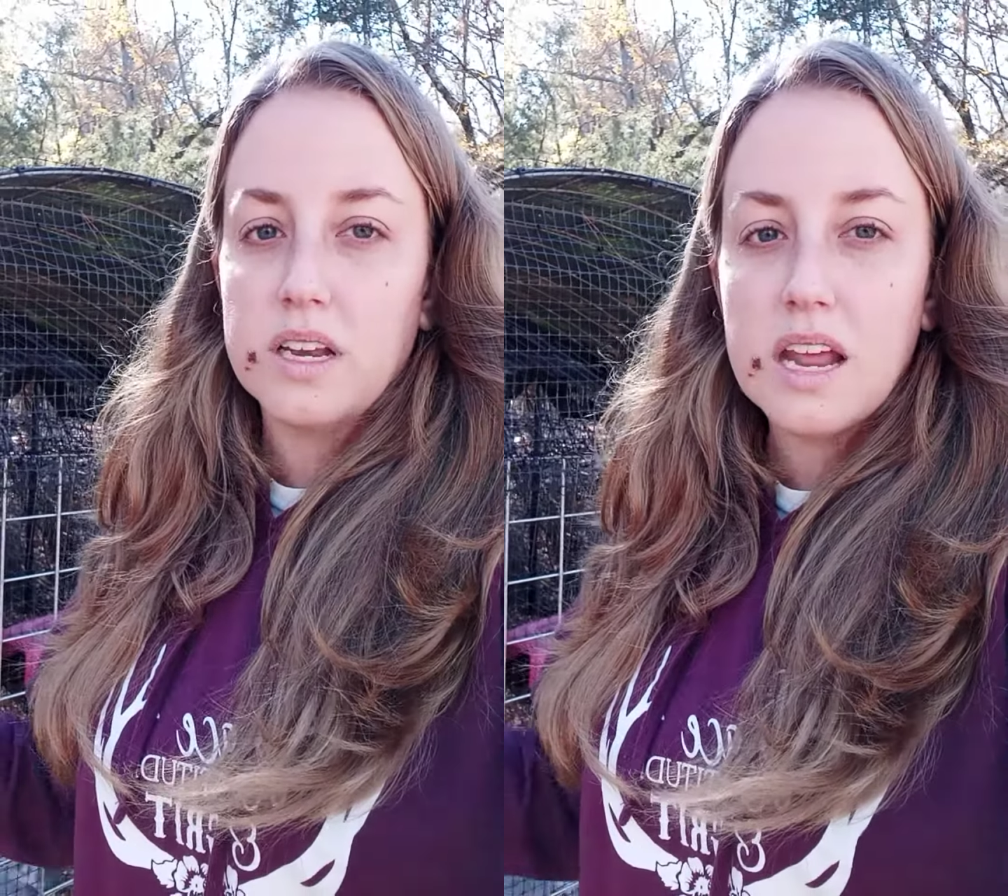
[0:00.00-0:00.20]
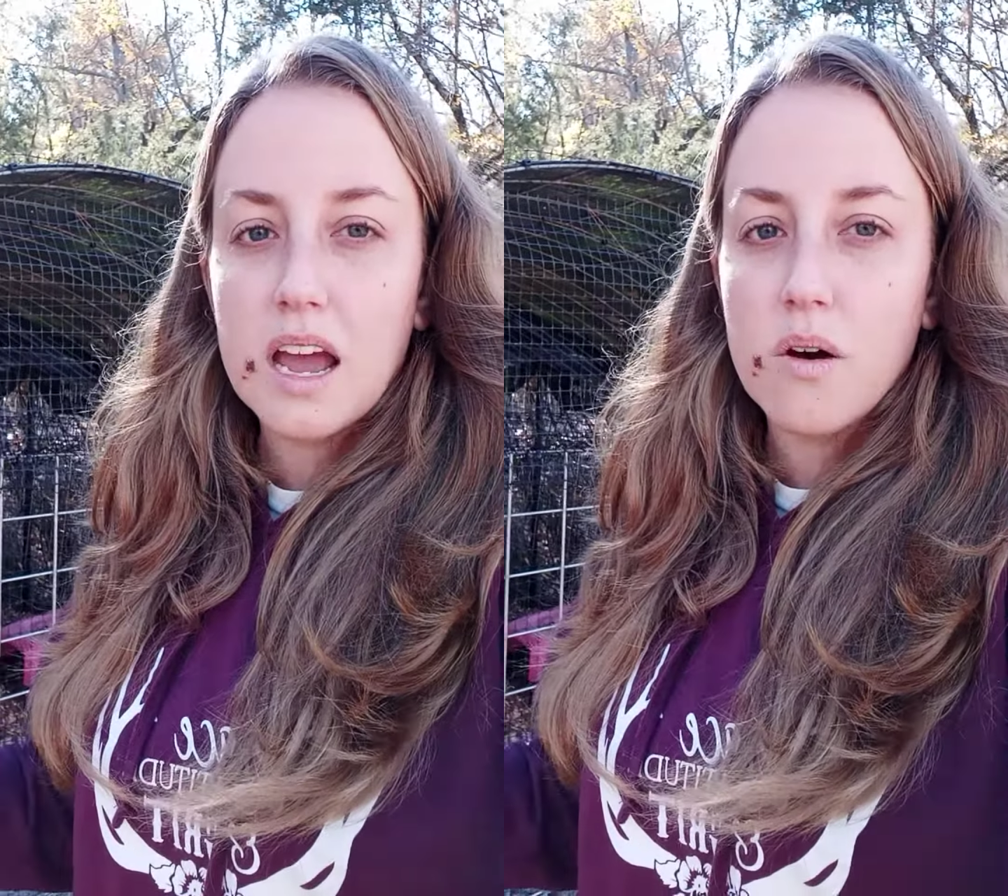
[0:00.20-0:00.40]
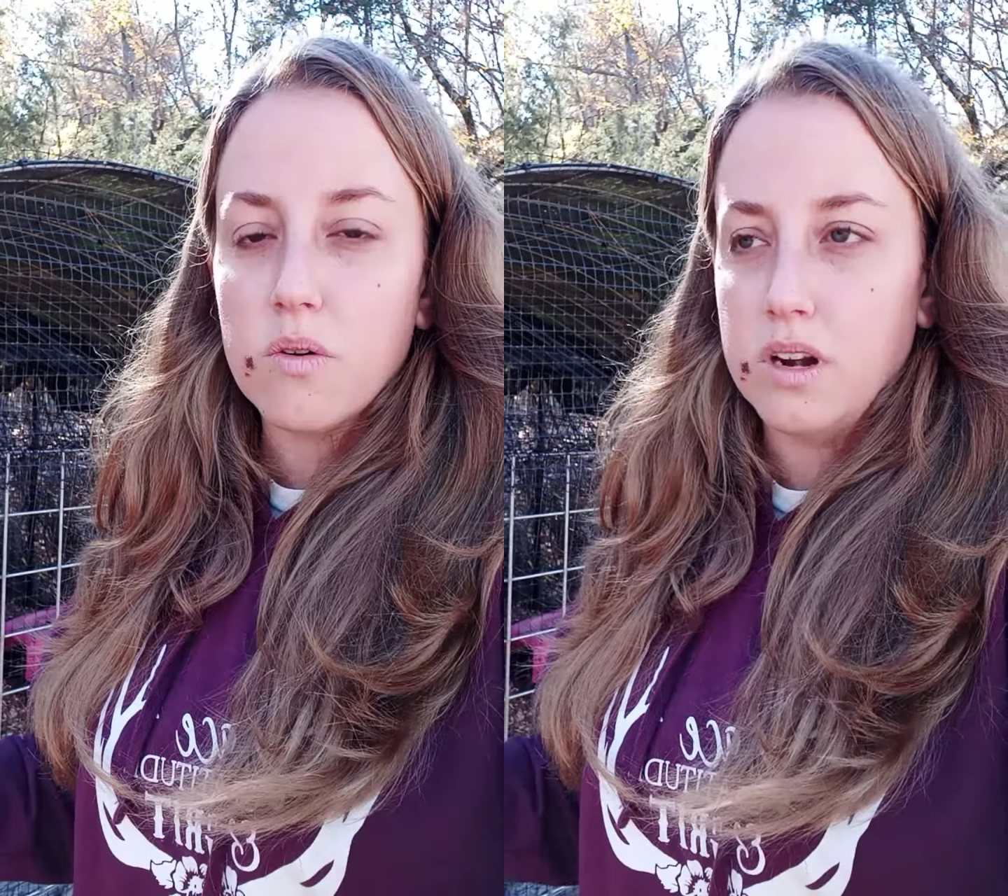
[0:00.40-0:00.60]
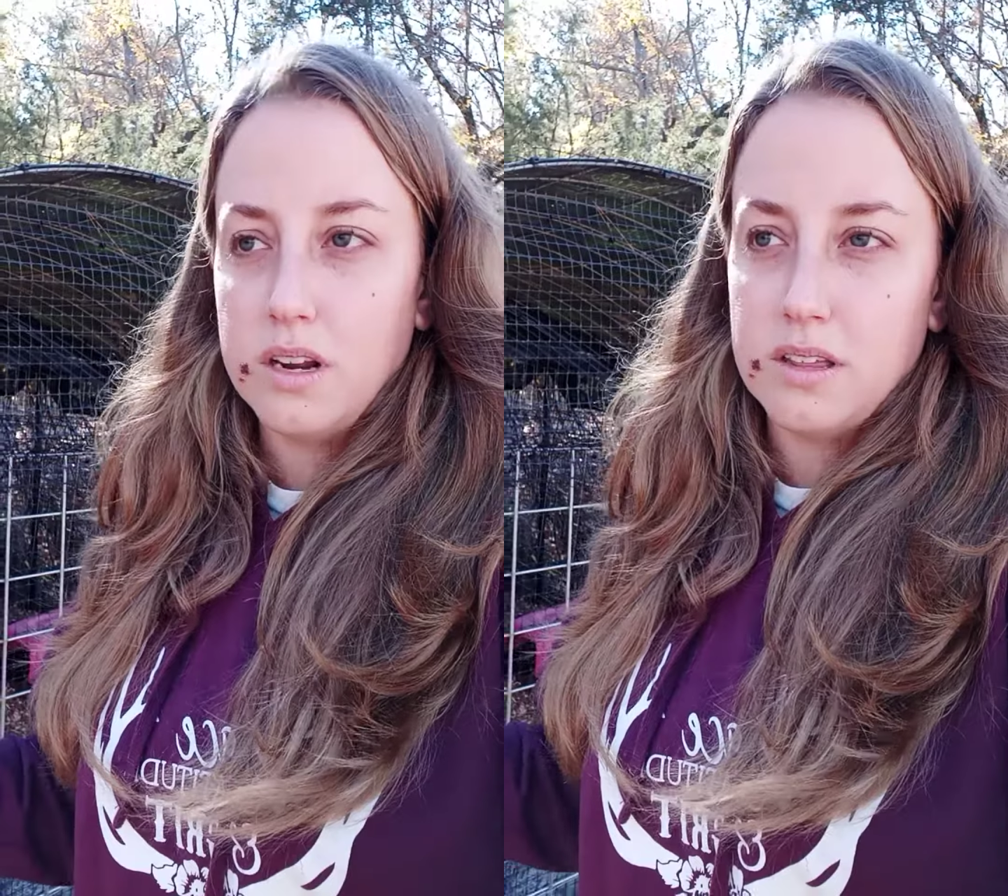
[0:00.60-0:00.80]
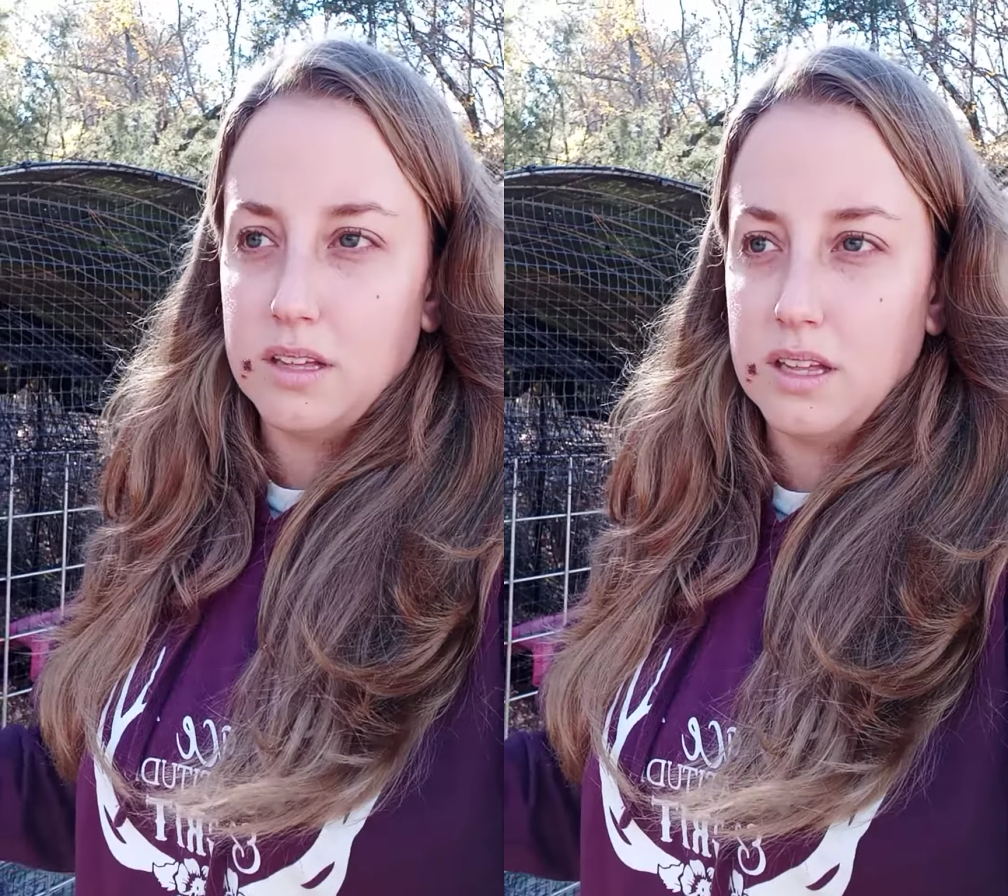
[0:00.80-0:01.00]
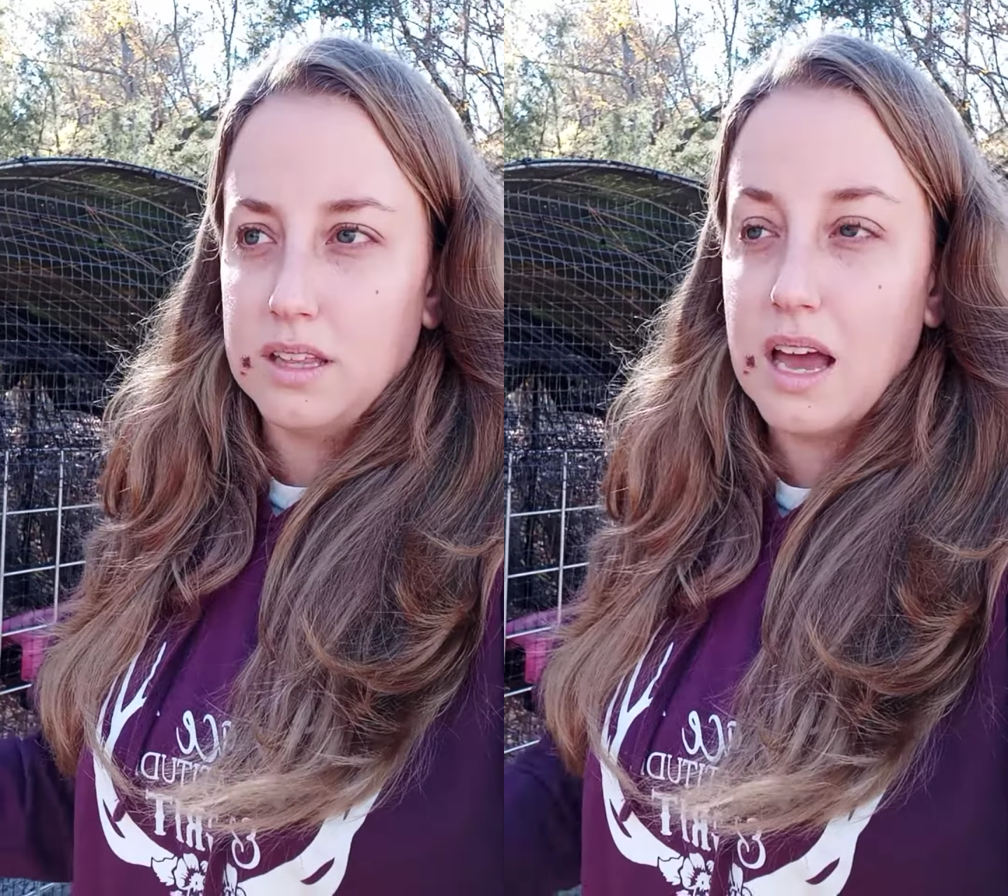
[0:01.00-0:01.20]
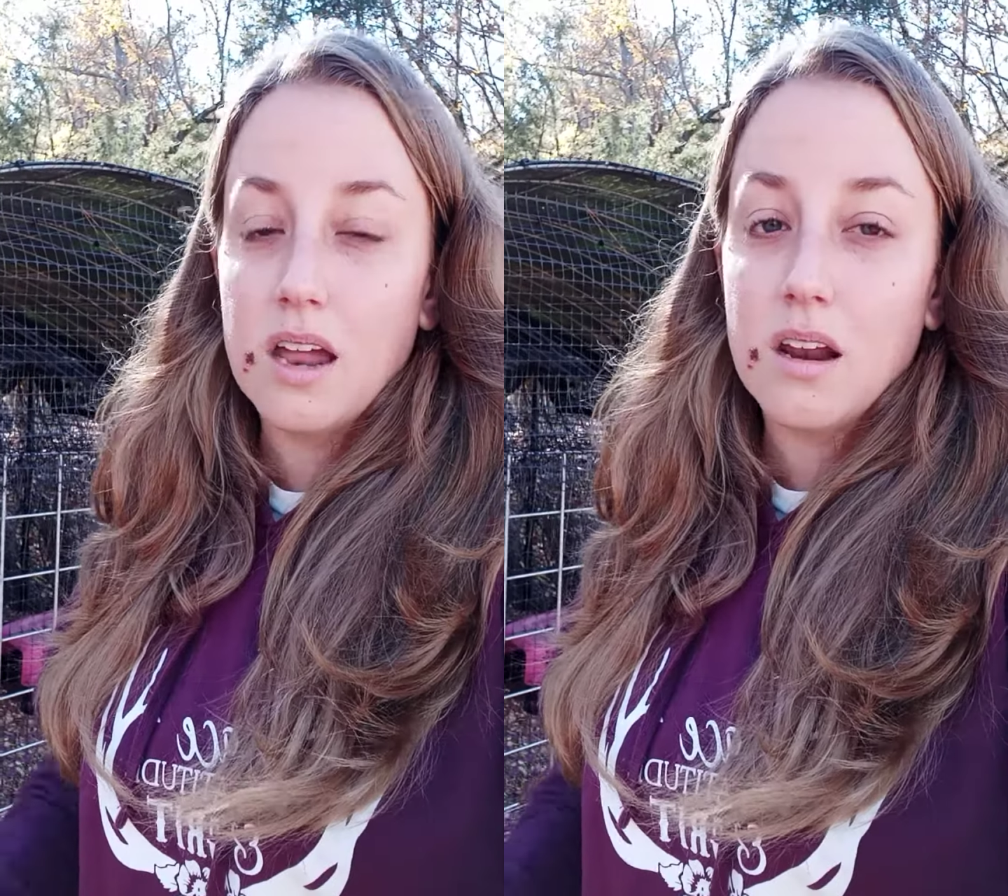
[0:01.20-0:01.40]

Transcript: now or anything like that.